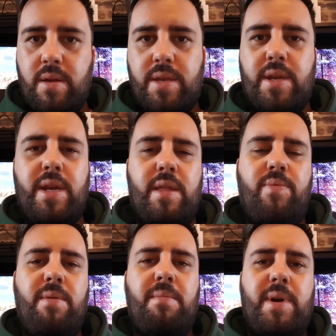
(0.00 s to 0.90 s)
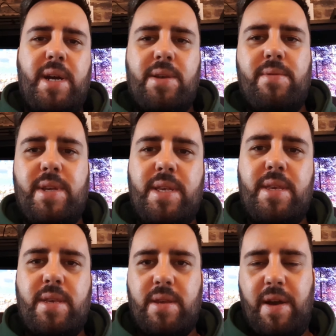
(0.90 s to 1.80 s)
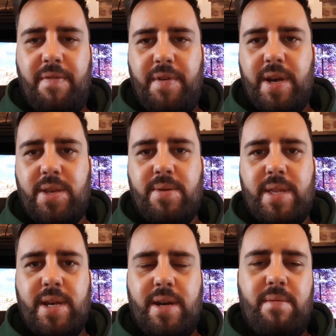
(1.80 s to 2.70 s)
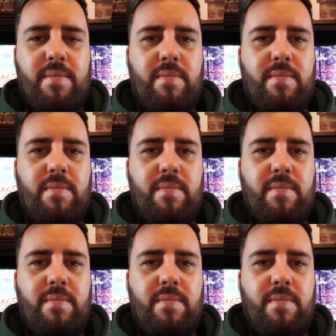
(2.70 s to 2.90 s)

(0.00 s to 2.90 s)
So yeah, the problem I had with these at first was that